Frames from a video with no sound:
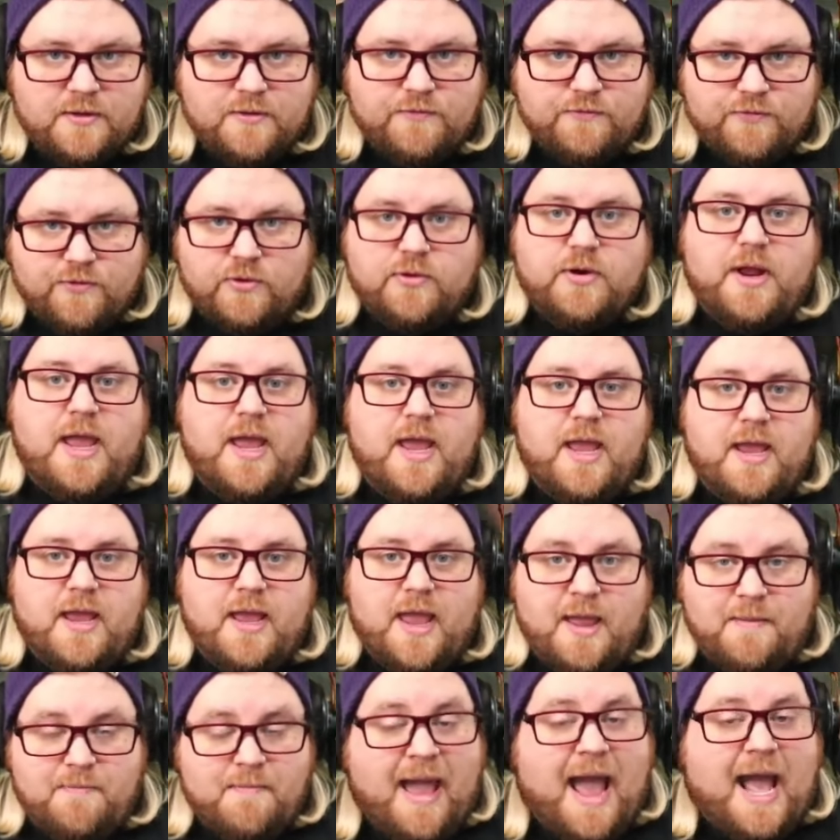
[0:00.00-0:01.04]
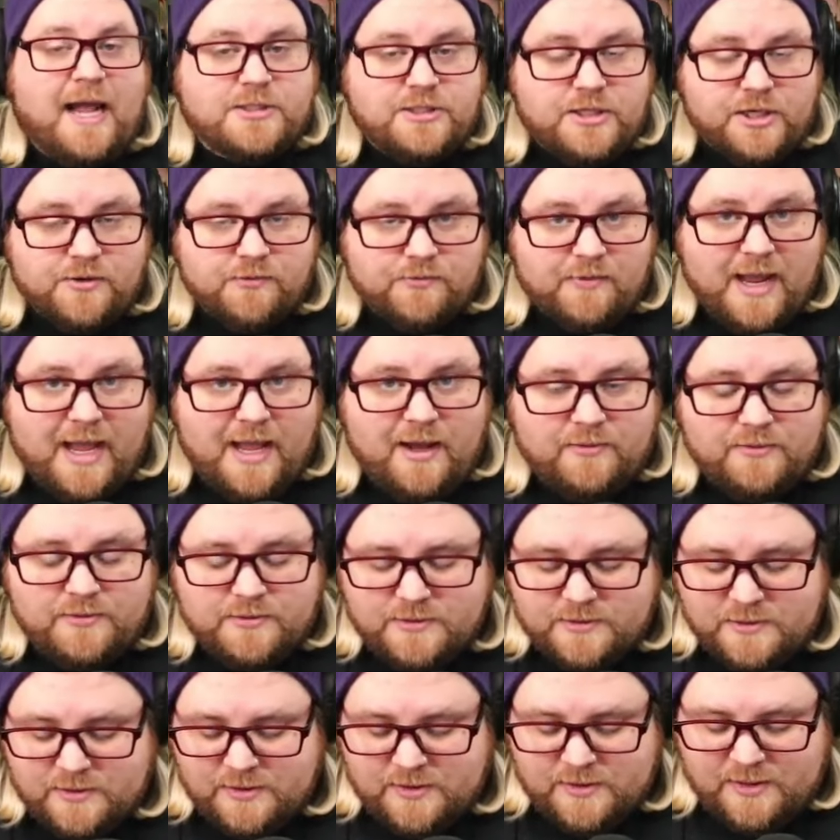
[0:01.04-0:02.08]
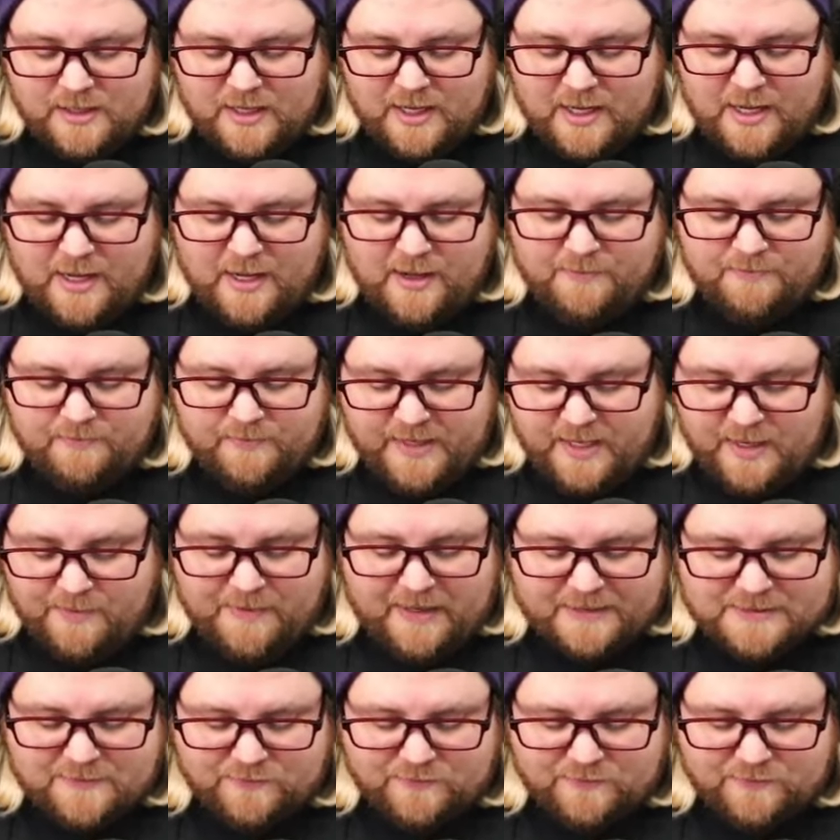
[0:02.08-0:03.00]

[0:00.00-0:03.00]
for a match in a round, in a best